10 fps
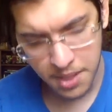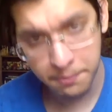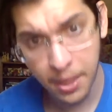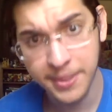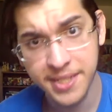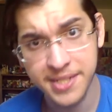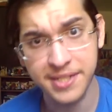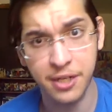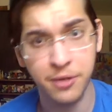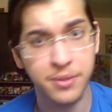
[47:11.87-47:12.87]
probably
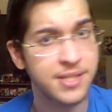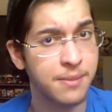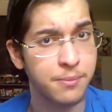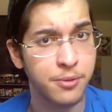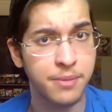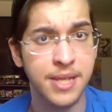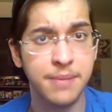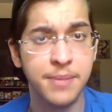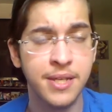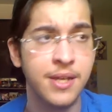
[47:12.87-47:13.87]
snow at some point
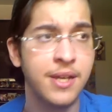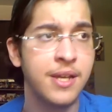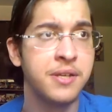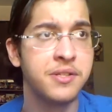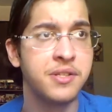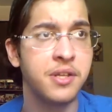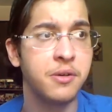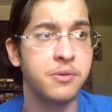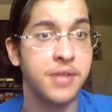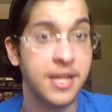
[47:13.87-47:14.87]
maybe.
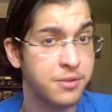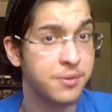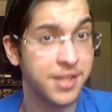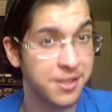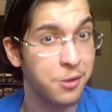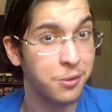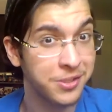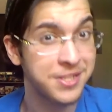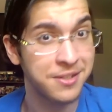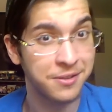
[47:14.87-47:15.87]
So that's really cool
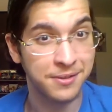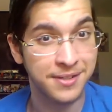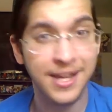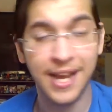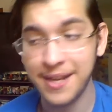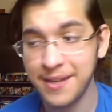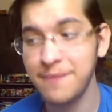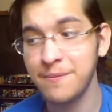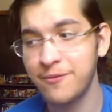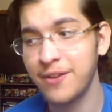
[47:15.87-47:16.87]
too. I
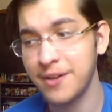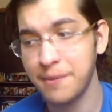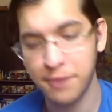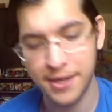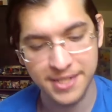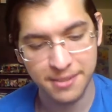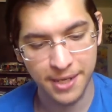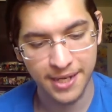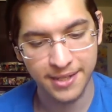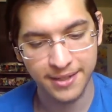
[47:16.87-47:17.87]
am very impressed
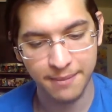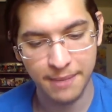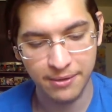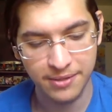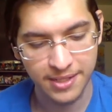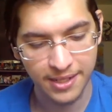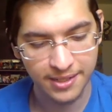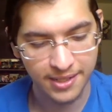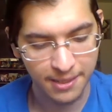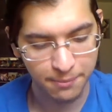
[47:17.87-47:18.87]
by the amounts
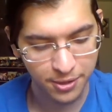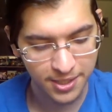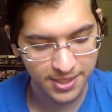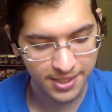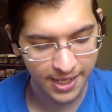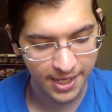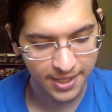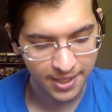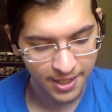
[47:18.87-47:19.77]
that they put into that.